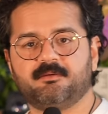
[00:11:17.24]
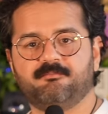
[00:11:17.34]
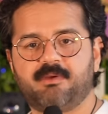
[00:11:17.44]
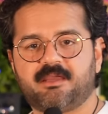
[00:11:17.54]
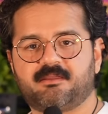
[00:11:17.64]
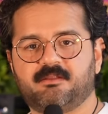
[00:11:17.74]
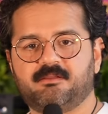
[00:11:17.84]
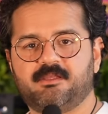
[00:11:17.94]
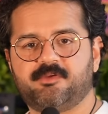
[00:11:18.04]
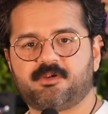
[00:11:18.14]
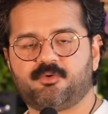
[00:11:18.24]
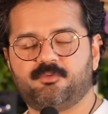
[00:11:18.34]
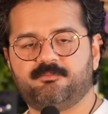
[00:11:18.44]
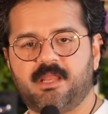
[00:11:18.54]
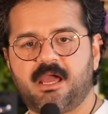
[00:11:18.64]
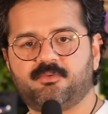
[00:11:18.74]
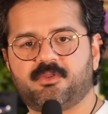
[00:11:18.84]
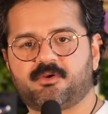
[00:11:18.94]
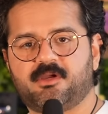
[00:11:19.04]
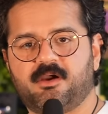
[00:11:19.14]
Back in the living room, now
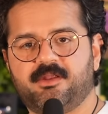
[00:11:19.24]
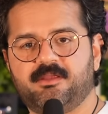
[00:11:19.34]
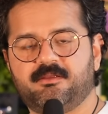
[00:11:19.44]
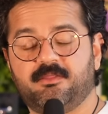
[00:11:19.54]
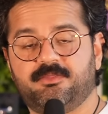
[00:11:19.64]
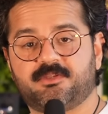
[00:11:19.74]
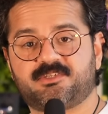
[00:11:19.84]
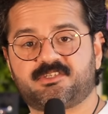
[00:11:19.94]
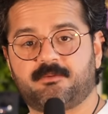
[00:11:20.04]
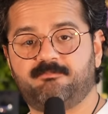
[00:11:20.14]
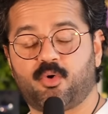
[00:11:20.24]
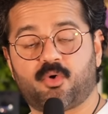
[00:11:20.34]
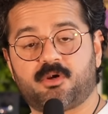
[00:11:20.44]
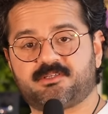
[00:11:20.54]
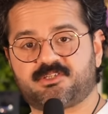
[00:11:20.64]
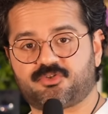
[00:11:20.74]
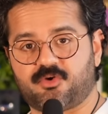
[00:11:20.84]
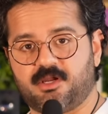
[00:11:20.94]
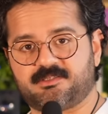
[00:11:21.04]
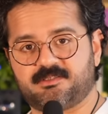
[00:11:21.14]
they're cutting the support
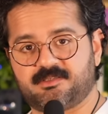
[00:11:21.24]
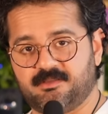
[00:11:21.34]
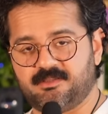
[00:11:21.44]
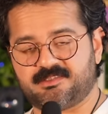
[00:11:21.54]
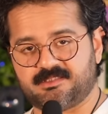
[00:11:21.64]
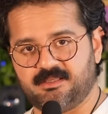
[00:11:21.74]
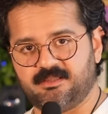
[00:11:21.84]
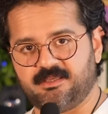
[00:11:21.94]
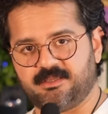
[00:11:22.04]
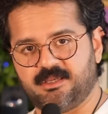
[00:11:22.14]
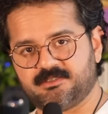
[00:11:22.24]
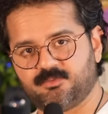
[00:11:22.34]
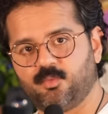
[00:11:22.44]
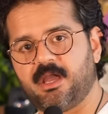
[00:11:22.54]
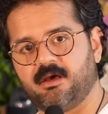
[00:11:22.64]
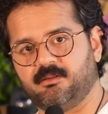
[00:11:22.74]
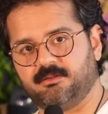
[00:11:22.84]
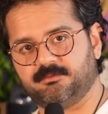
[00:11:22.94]
strut to the ceiling as well.